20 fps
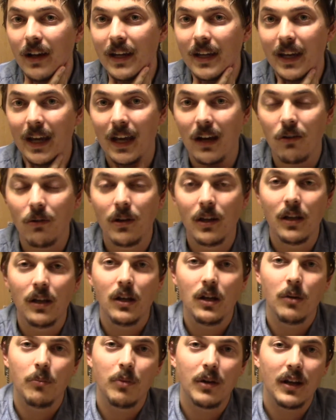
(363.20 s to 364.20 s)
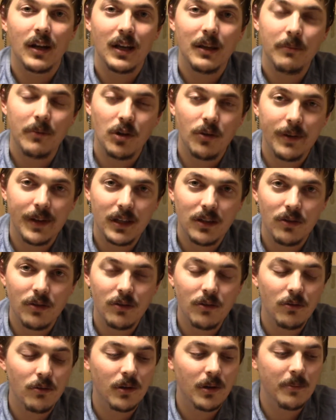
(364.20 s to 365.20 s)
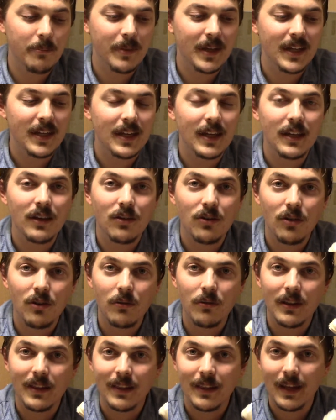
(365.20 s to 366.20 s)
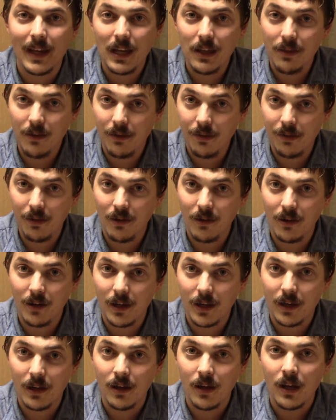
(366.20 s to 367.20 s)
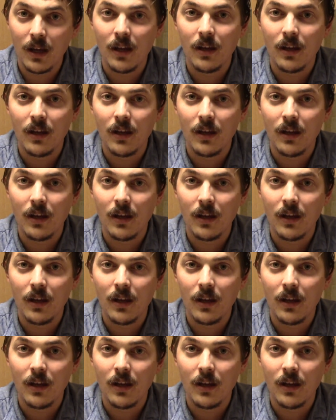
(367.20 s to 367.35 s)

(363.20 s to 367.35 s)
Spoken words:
now. But I'm going to begin to lay this on